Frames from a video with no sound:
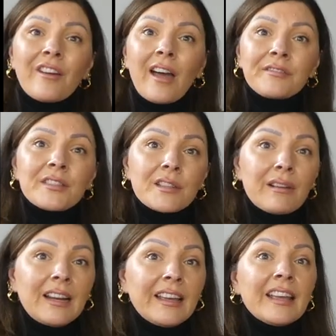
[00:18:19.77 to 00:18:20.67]
fluffs
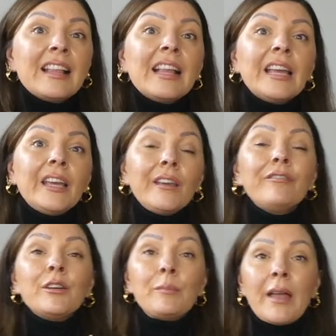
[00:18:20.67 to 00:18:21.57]
really,
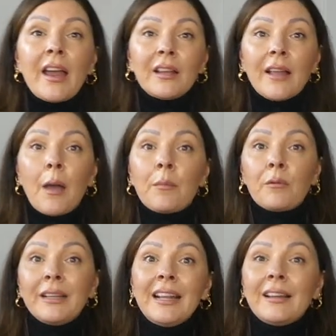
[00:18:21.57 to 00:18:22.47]
if you pair them
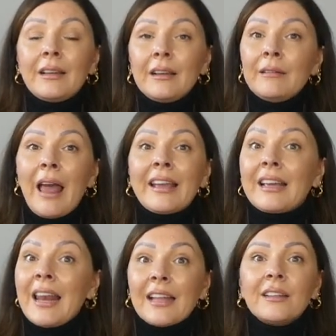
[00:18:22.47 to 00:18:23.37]
with
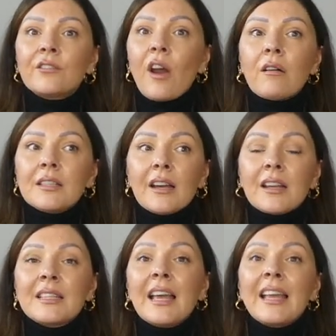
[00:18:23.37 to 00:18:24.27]
like leather
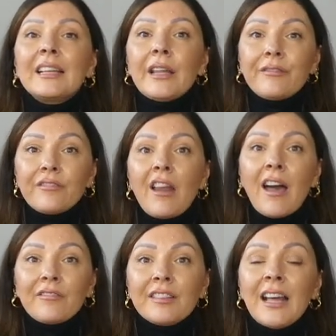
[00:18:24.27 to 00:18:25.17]
trousers, the
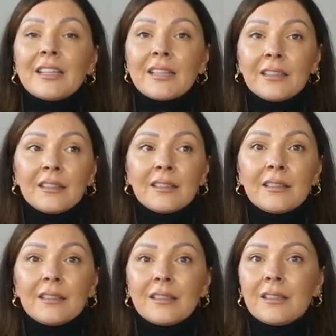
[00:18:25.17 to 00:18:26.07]
fluff doesn't
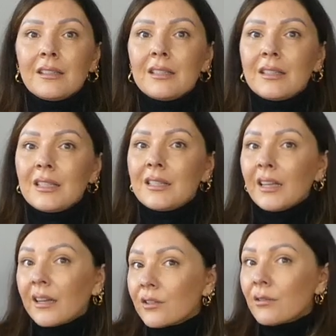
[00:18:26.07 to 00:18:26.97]

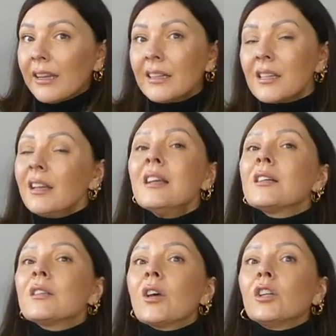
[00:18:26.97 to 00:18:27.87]
stick to it,
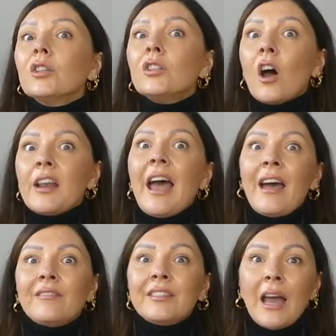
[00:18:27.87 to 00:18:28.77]
so you don't
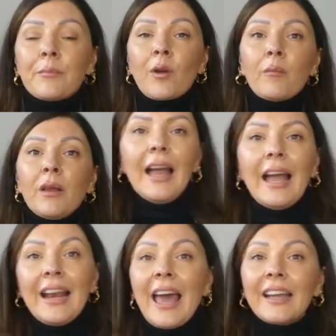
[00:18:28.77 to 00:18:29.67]
have that problem.
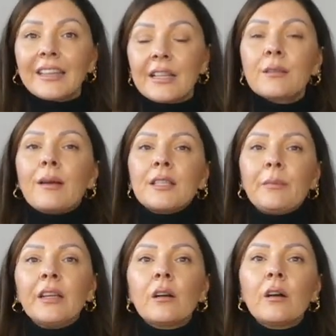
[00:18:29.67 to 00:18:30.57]
I like these ones
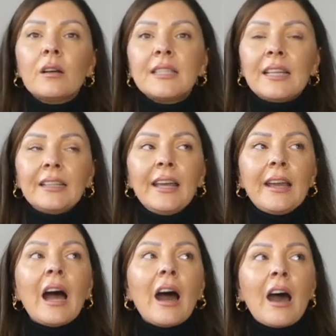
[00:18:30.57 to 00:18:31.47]
because they
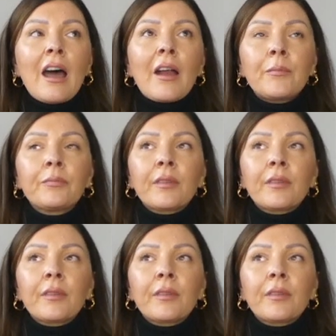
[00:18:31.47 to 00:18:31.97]
are